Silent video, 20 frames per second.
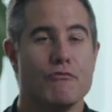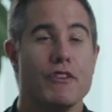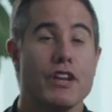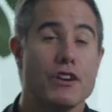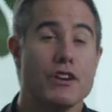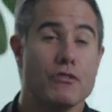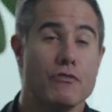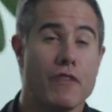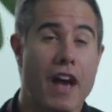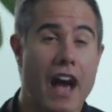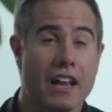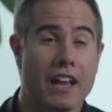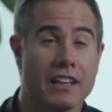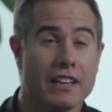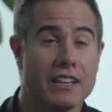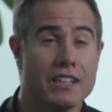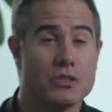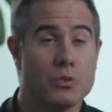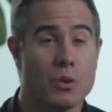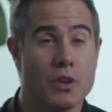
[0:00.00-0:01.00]
Vineyard
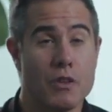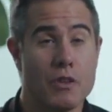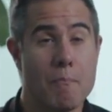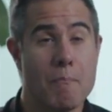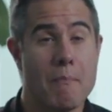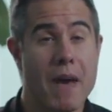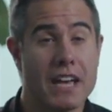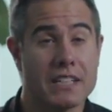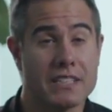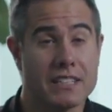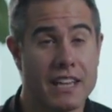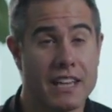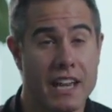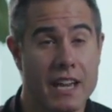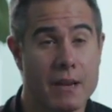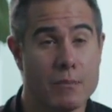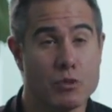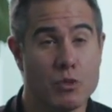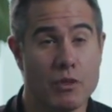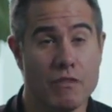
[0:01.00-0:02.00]
Valley is one of the best
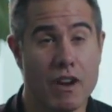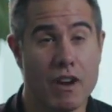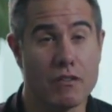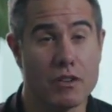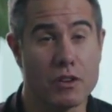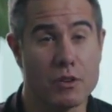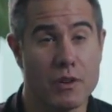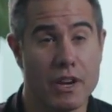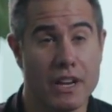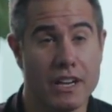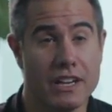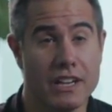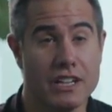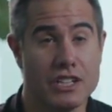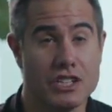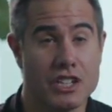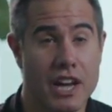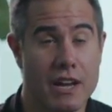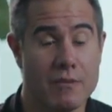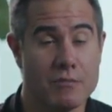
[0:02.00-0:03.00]
games we've ever created
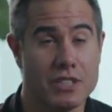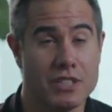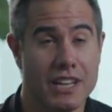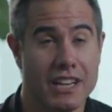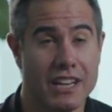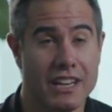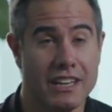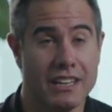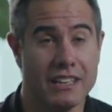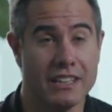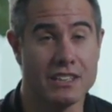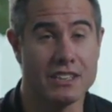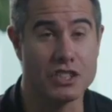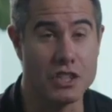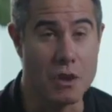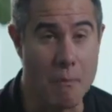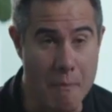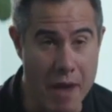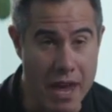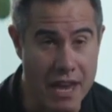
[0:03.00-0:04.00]
at Jam City. It's
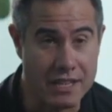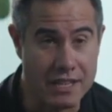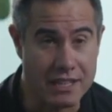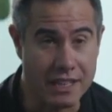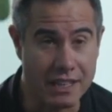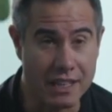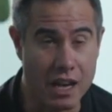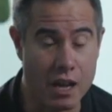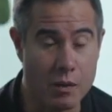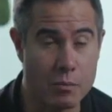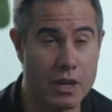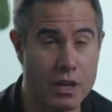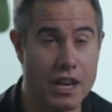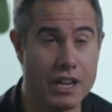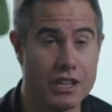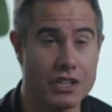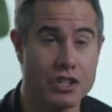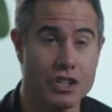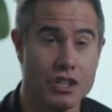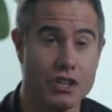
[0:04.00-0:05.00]
an amazing
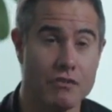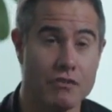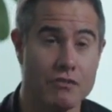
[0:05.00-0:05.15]
combination